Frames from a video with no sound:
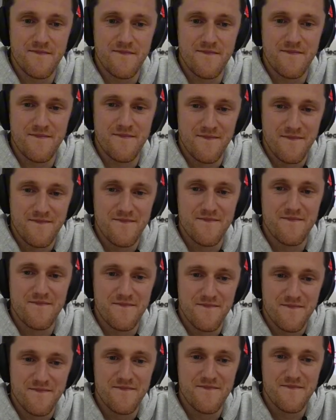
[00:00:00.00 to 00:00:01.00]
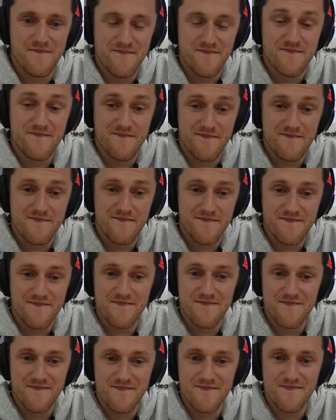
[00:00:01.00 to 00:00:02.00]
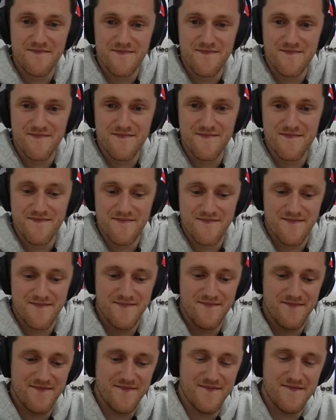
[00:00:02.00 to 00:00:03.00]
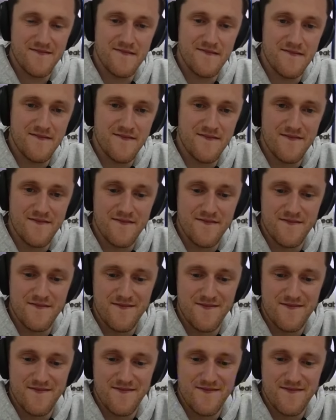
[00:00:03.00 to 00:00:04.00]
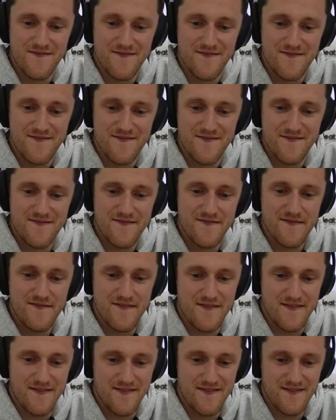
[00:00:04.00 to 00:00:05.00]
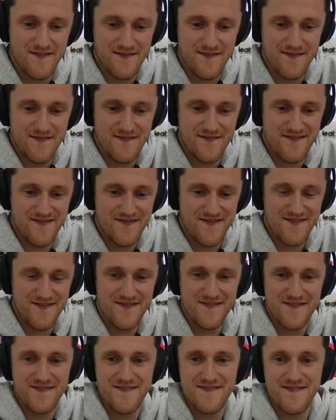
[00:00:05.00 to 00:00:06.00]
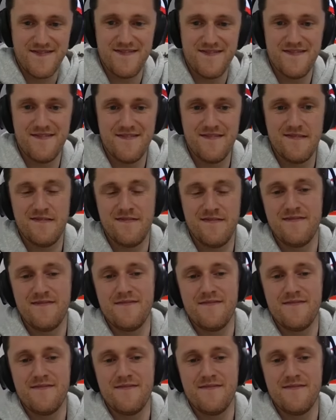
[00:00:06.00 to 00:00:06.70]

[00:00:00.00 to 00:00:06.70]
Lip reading: No words are spoken by the person on screen.